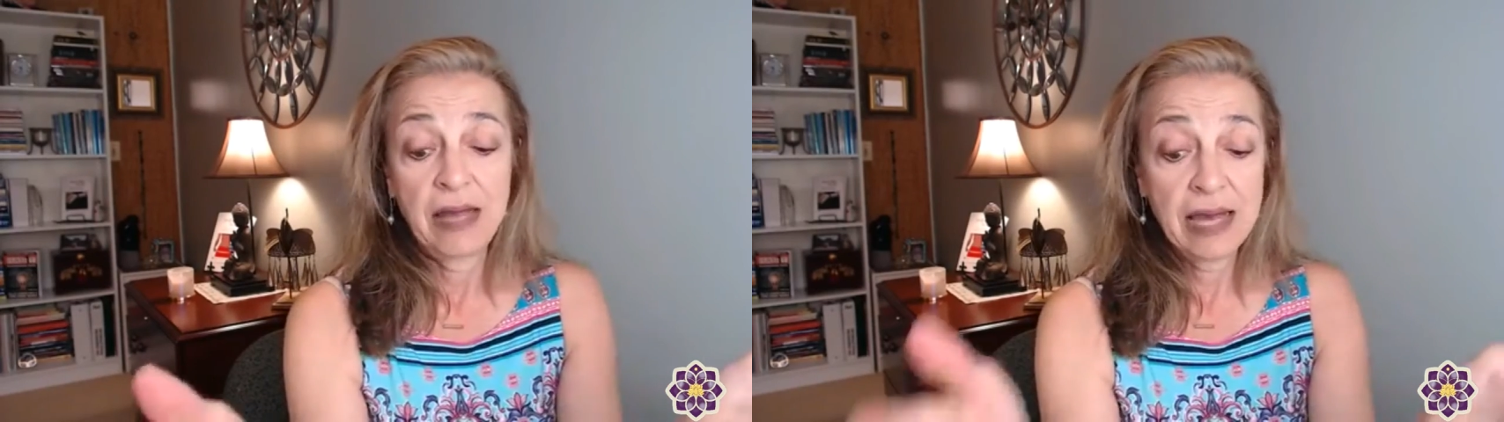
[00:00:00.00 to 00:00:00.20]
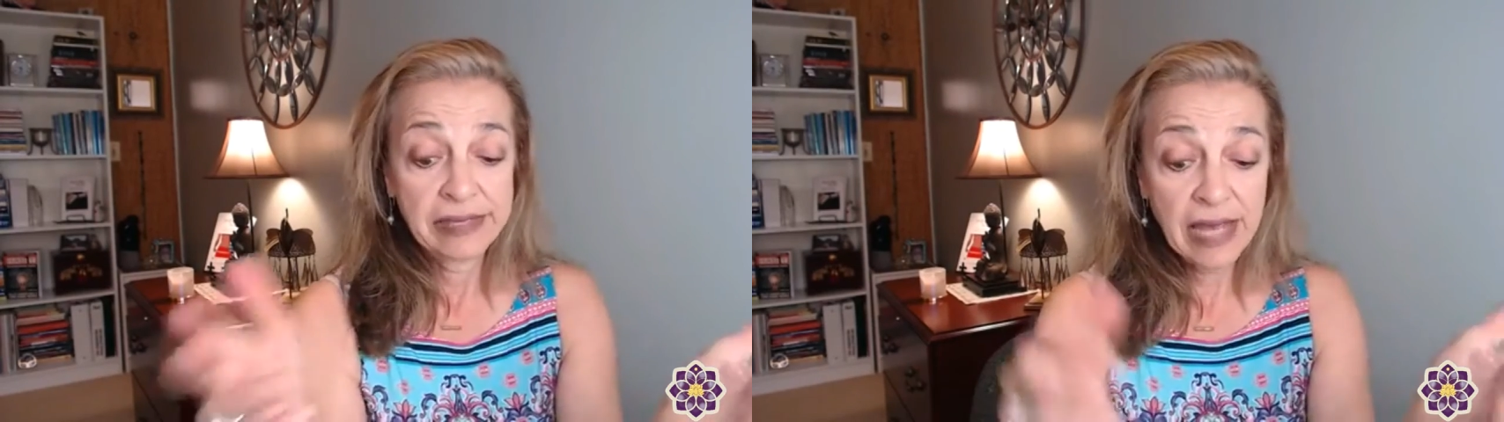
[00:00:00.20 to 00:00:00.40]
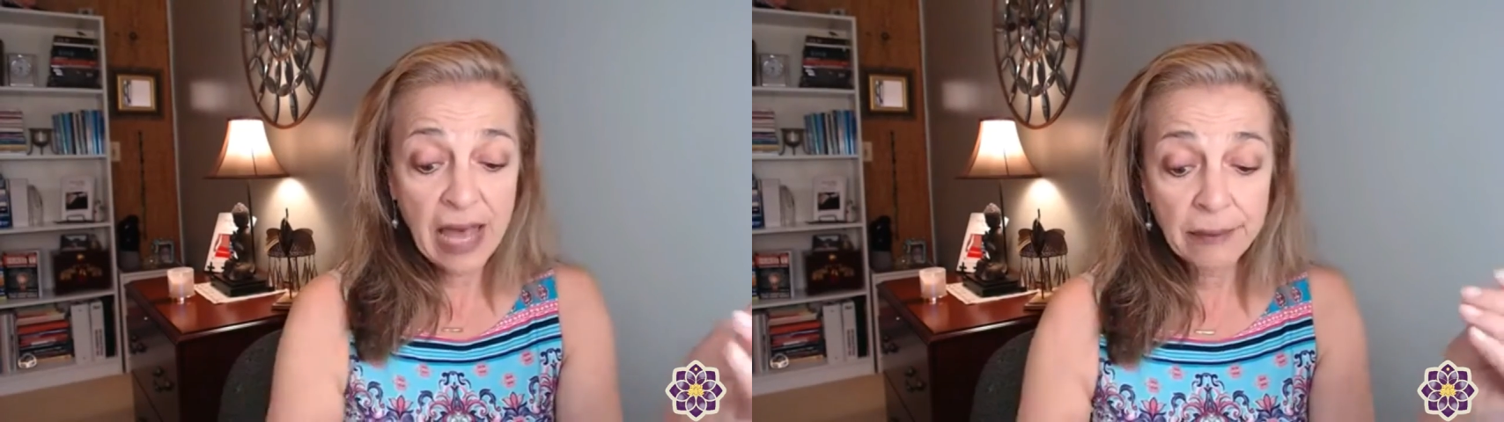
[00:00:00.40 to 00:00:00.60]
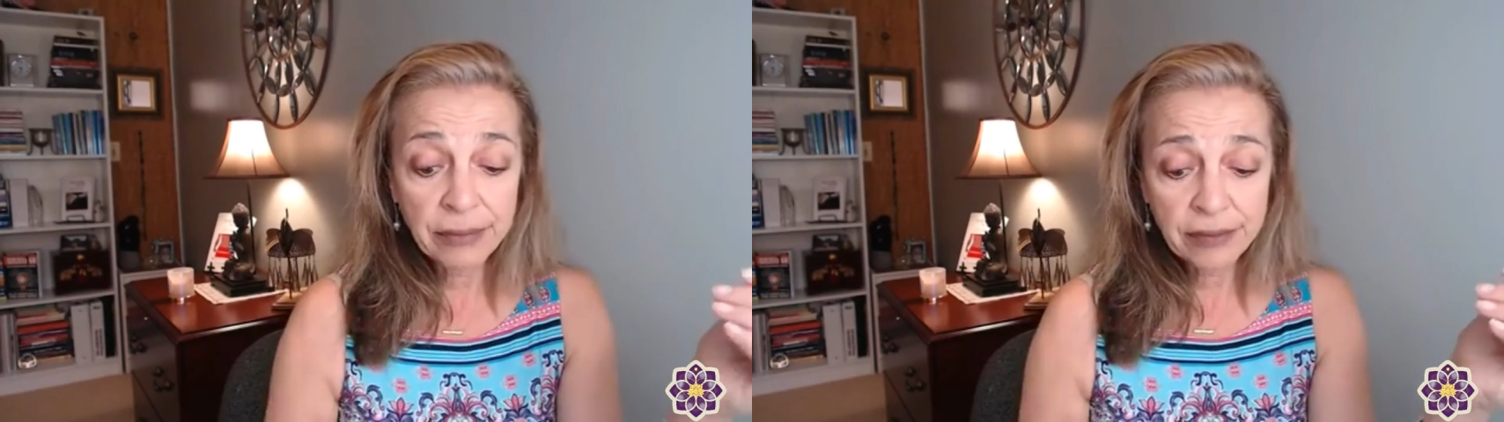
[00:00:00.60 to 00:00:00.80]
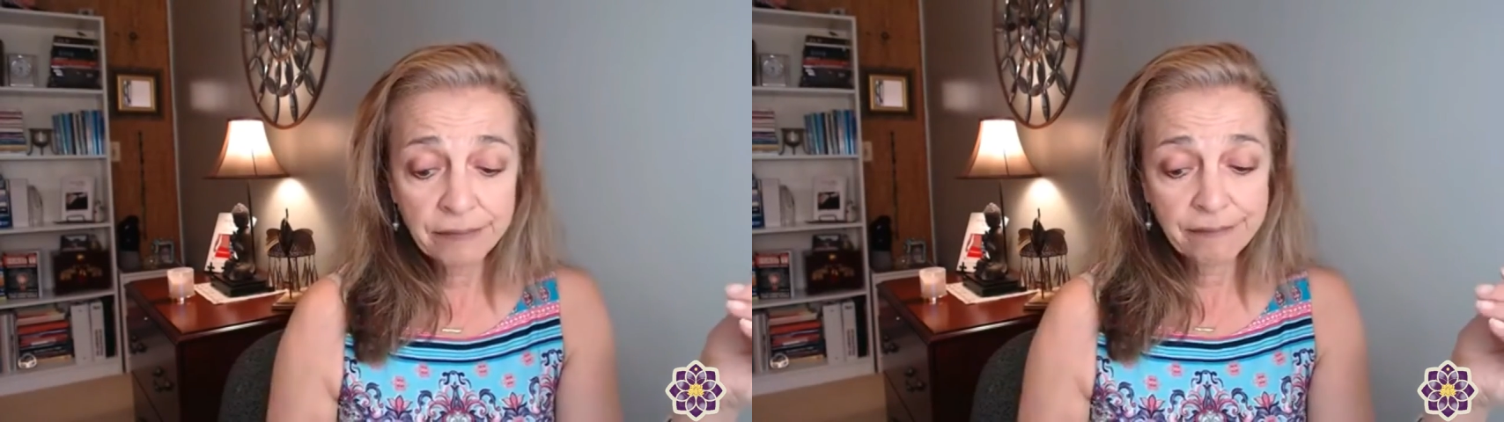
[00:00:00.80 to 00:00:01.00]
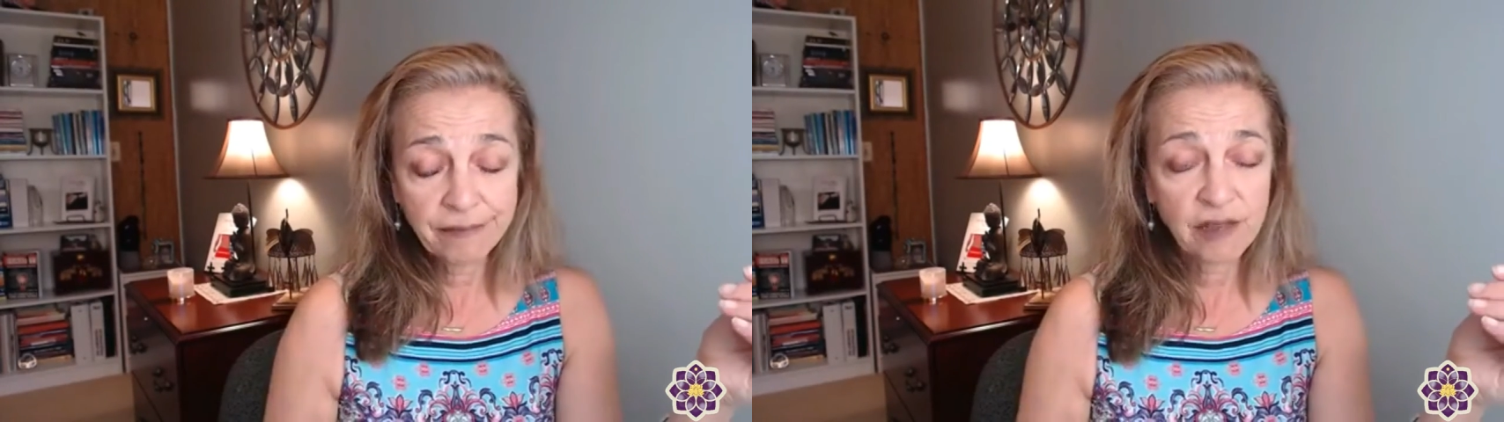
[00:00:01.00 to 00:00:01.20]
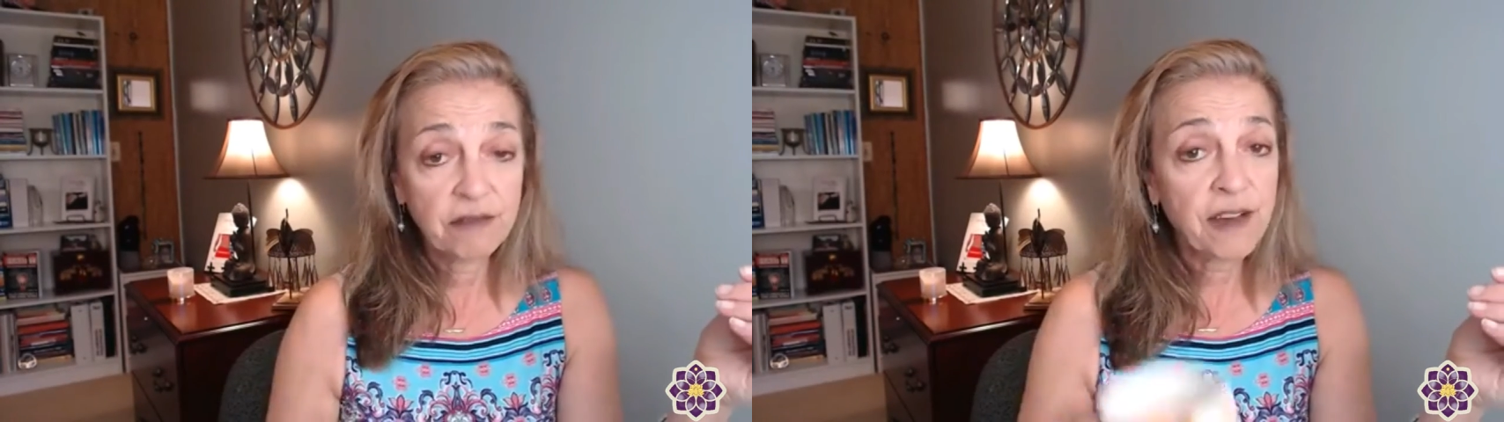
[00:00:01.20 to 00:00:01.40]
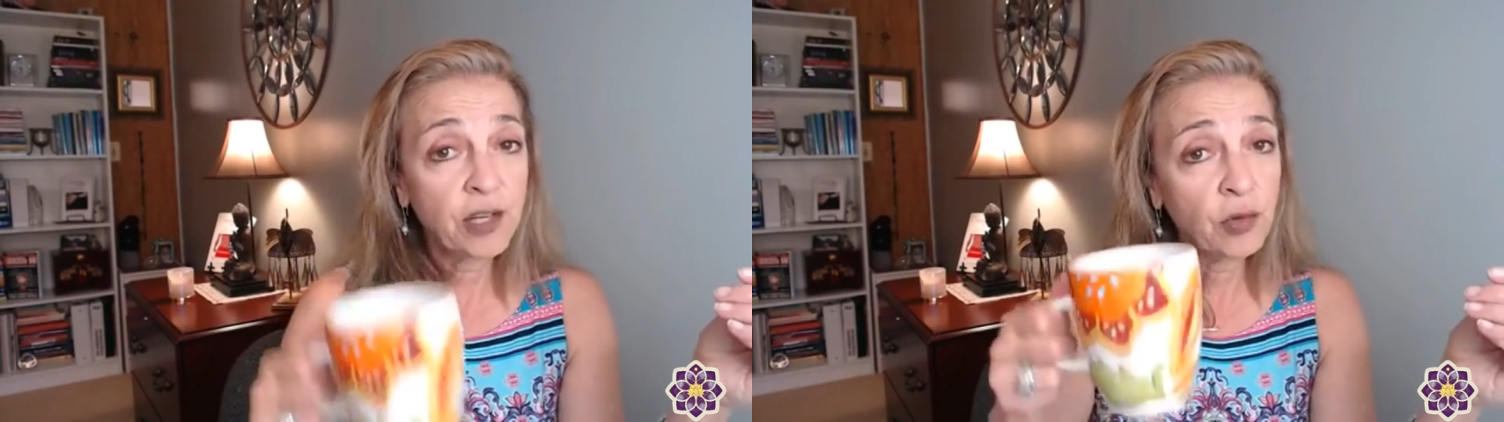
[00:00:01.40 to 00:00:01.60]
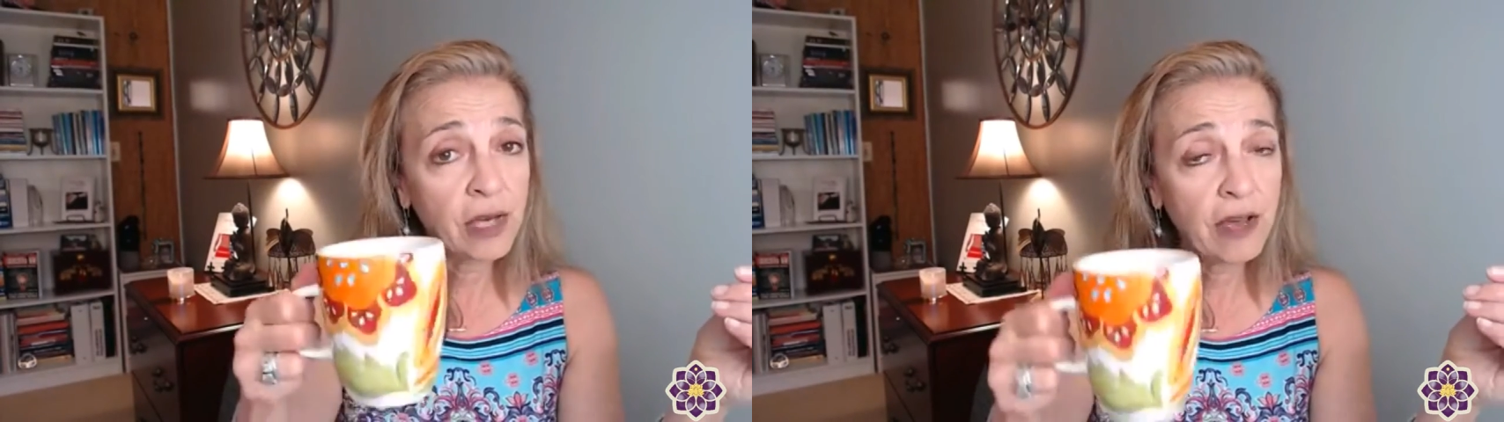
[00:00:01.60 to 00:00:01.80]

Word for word: As a habit, if I don't